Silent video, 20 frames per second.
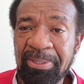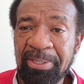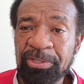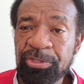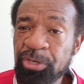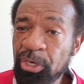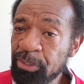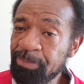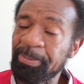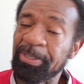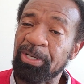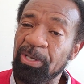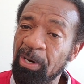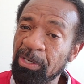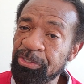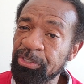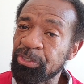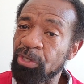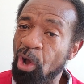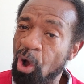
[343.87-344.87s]
Just
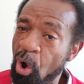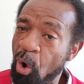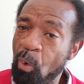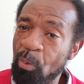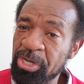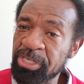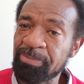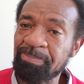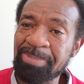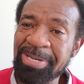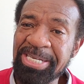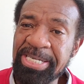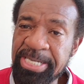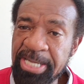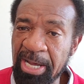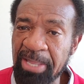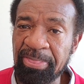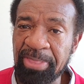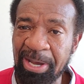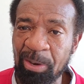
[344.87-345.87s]
because it's always been
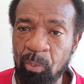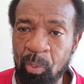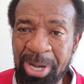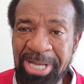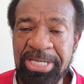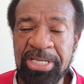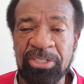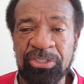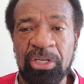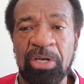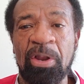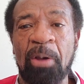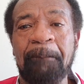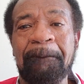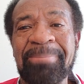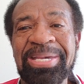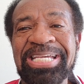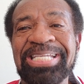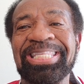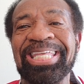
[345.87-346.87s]
done that way doesn't
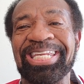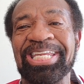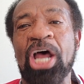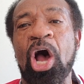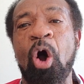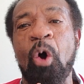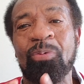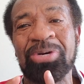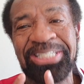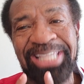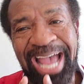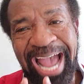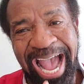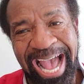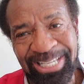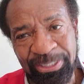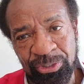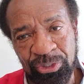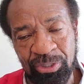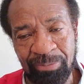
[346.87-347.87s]
mean that it always
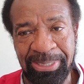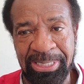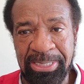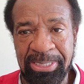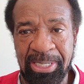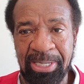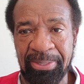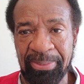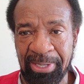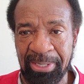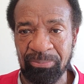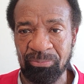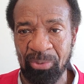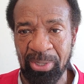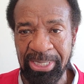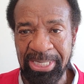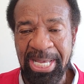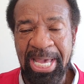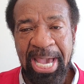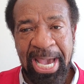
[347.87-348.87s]
has to be done that
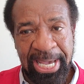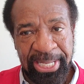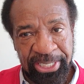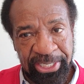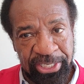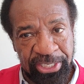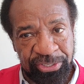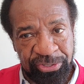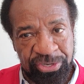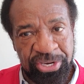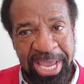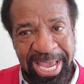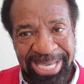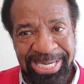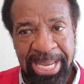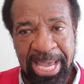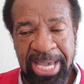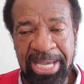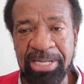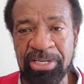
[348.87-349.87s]
way. And in this day
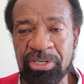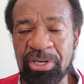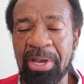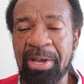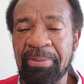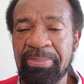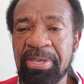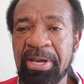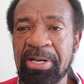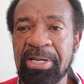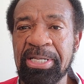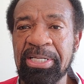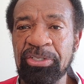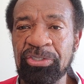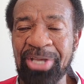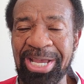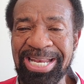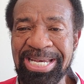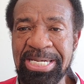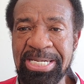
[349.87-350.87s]
and age, there
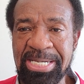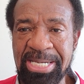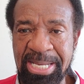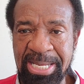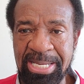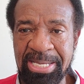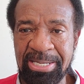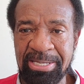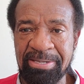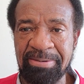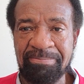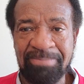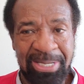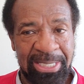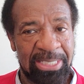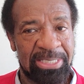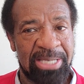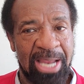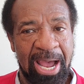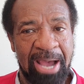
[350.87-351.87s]
is a need
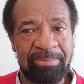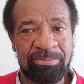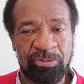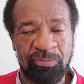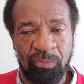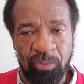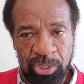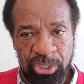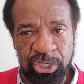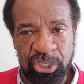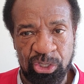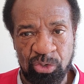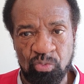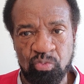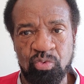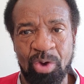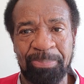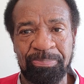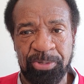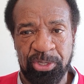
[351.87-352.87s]
many times for
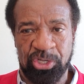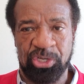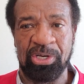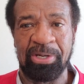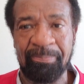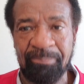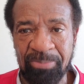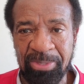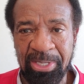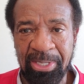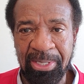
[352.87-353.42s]
disruption.